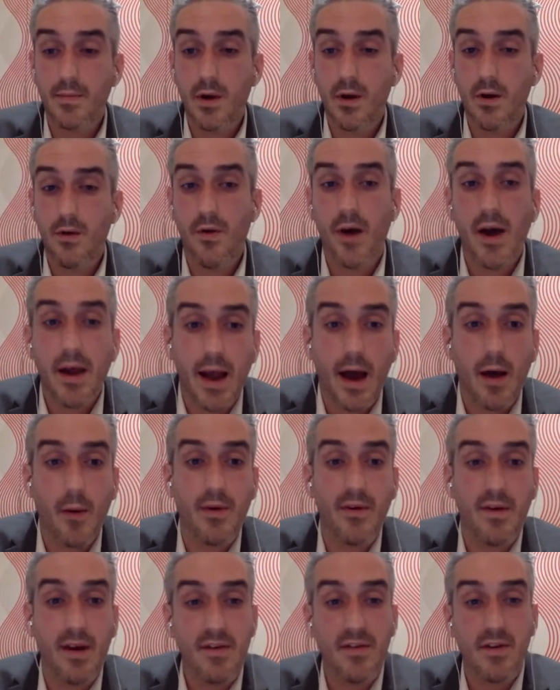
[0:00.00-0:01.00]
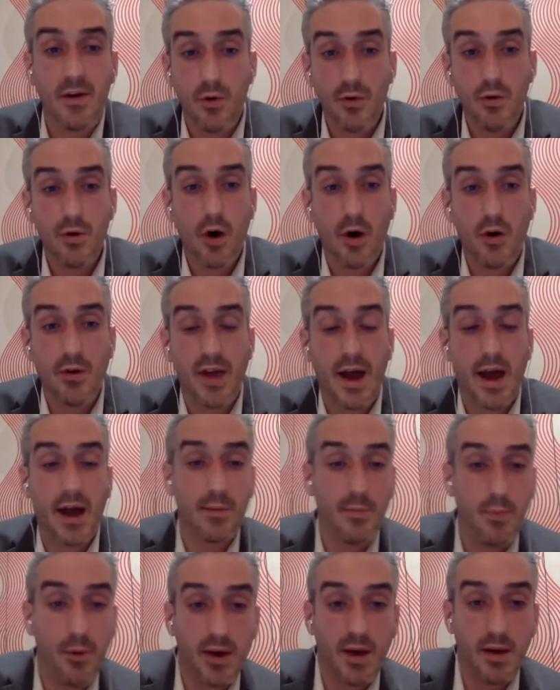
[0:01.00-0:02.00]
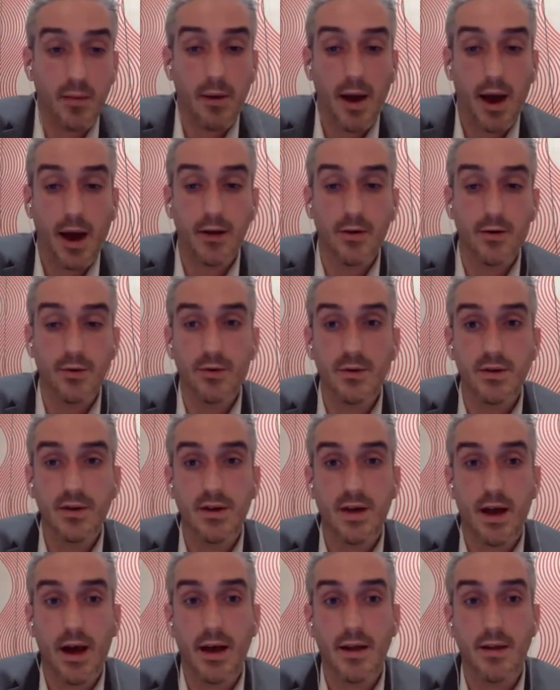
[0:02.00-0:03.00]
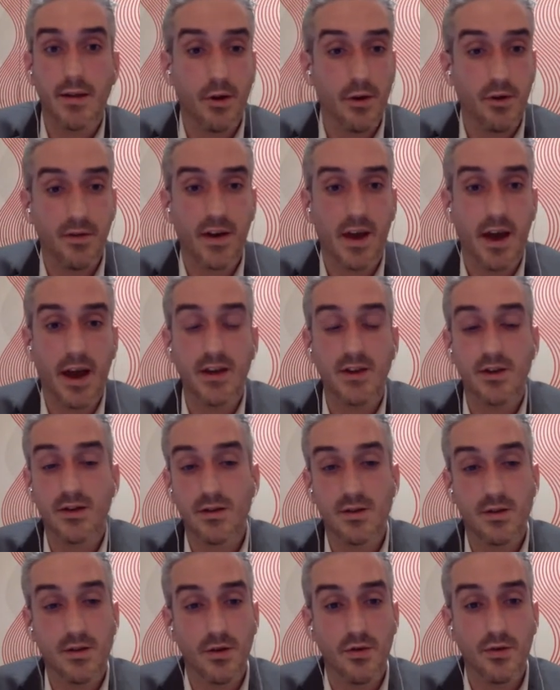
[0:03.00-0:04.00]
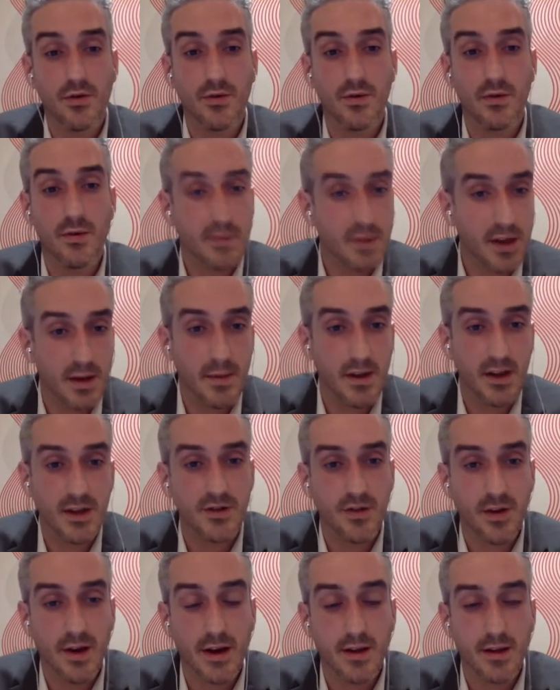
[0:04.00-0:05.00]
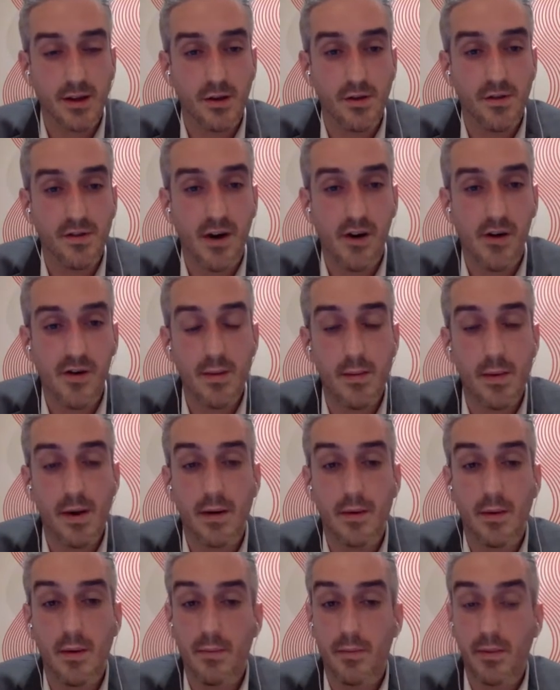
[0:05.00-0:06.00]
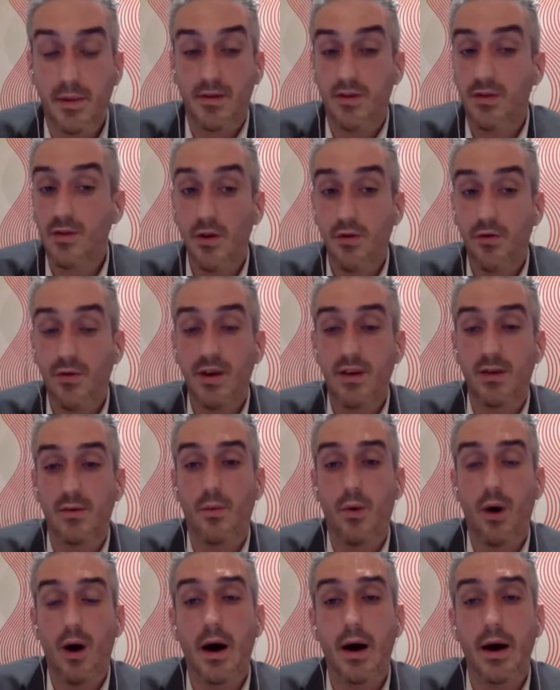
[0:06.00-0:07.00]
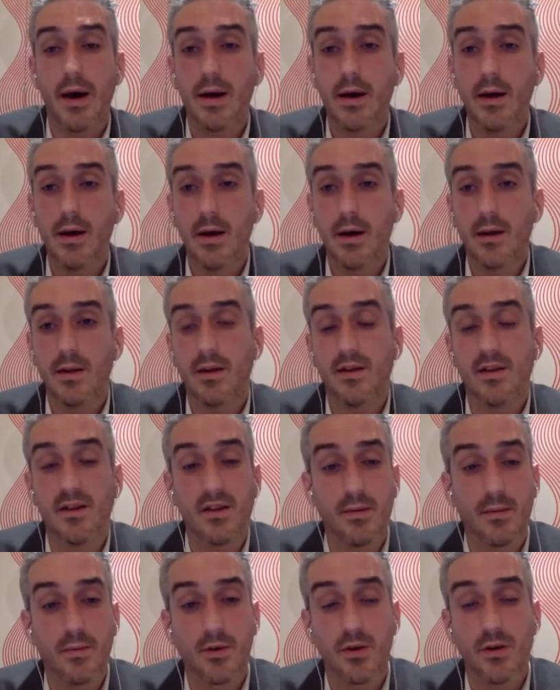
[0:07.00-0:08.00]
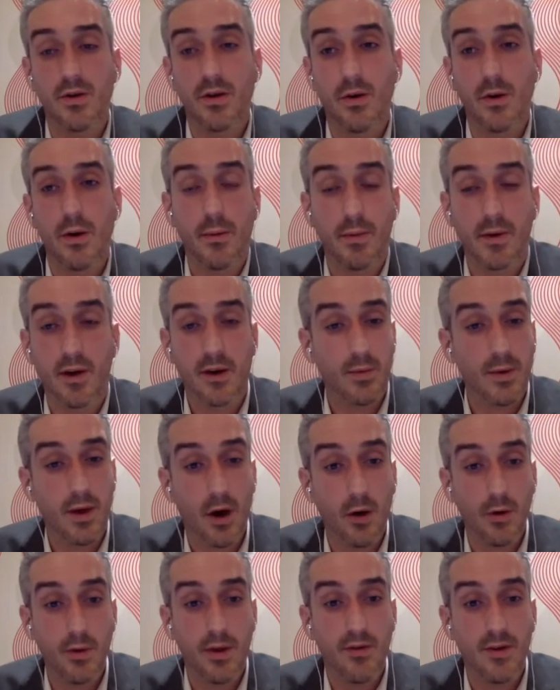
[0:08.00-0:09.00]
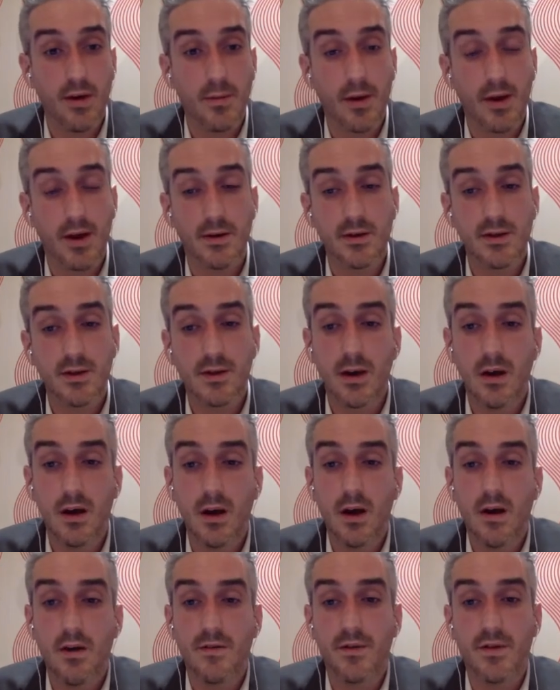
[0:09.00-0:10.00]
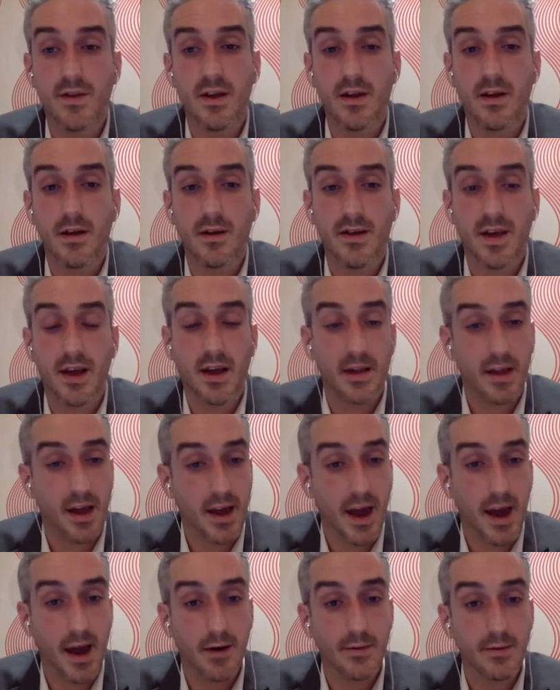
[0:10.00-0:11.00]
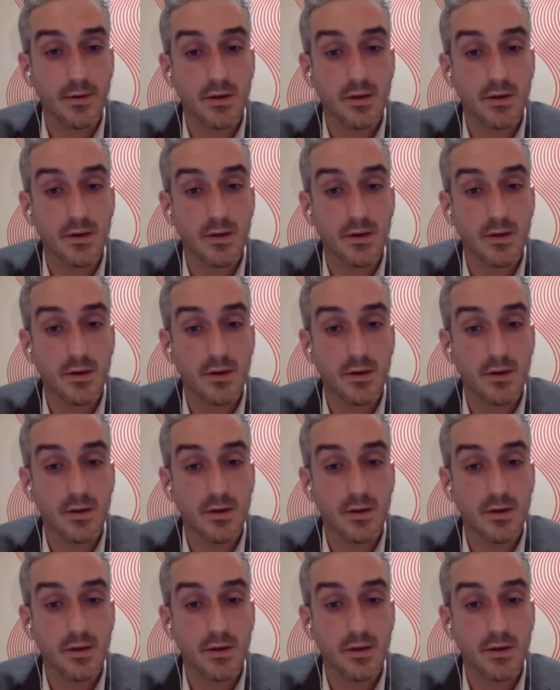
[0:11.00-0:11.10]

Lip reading: Right now, we're leaving all contact, booking panels, and notifications to the administrator to do via email. But there's no reason why the system couldn't do it, because we hold their emails for the sake of the account.